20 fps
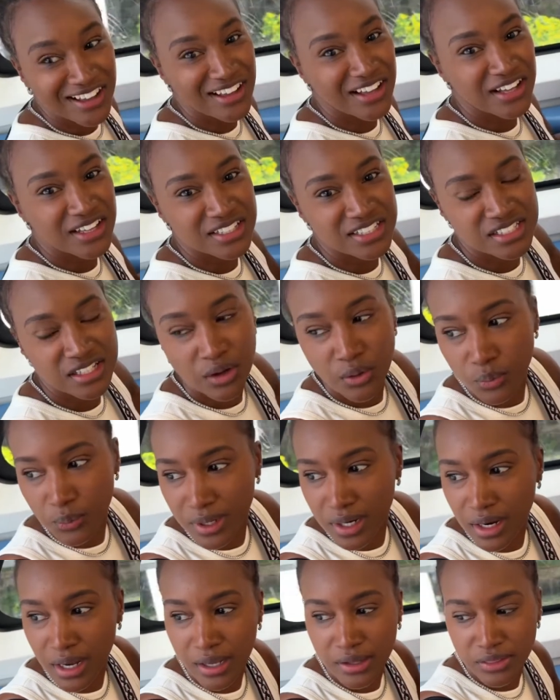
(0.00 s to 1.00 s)
uh, so
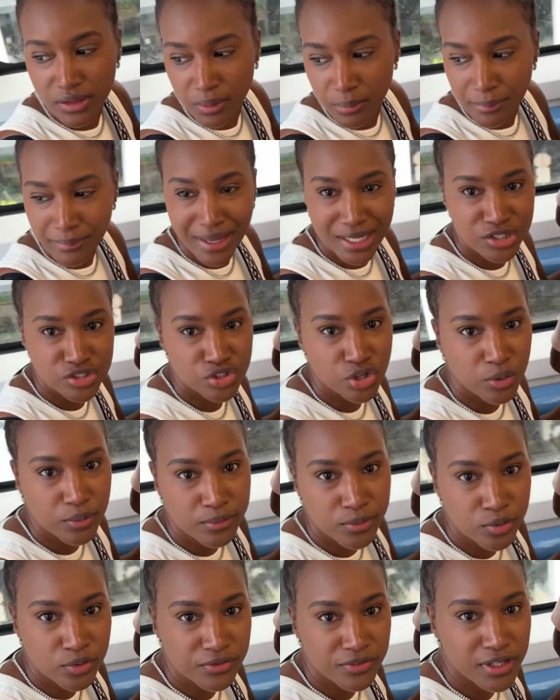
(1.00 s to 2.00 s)
we're at the Metro
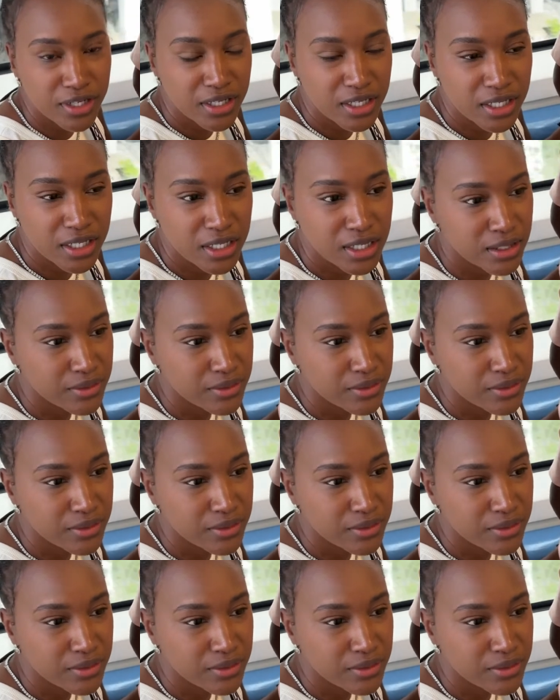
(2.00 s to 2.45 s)
Mover.